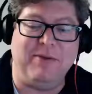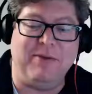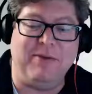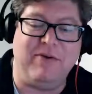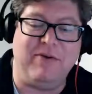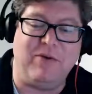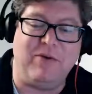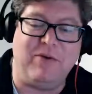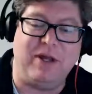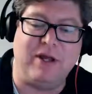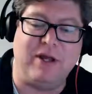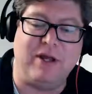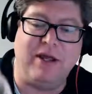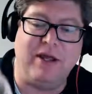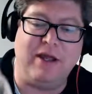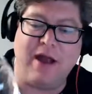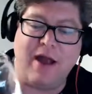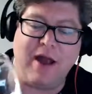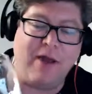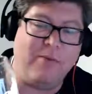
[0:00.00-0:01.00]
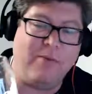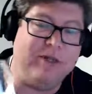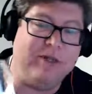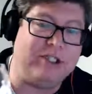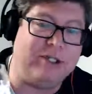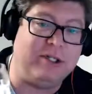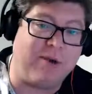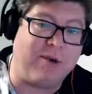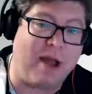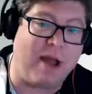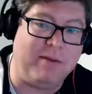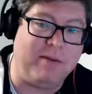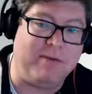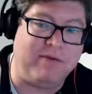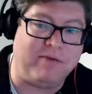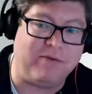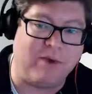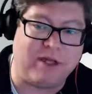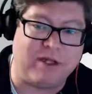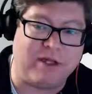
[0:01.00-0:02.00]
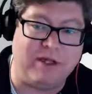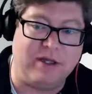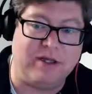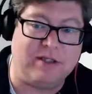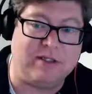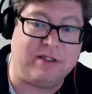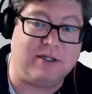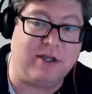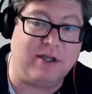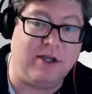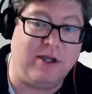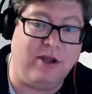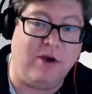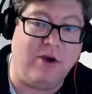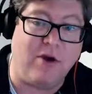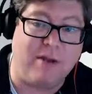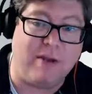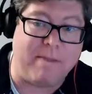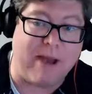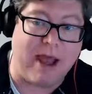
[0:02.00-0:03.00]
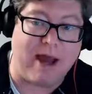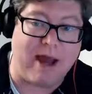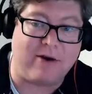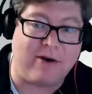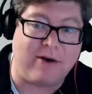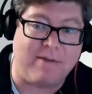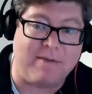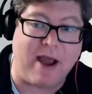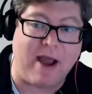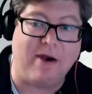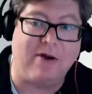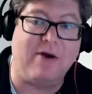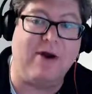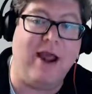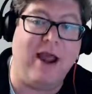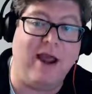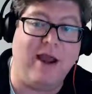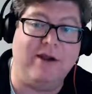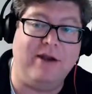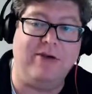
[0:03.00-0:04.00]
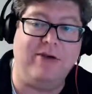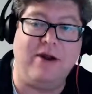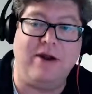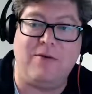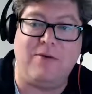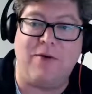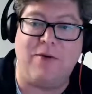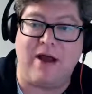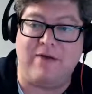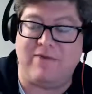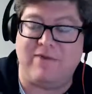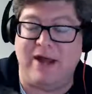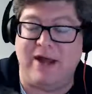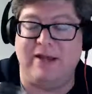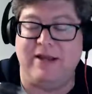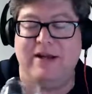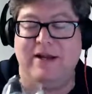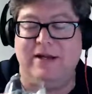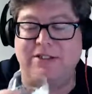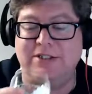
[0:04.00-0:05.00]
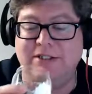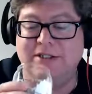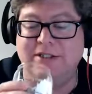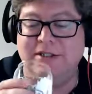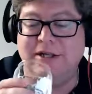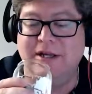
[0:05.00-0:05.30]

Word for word: moving quickly. Uh, we should probably move quickly because you're on battery power and you're on a Wi-Fi connection.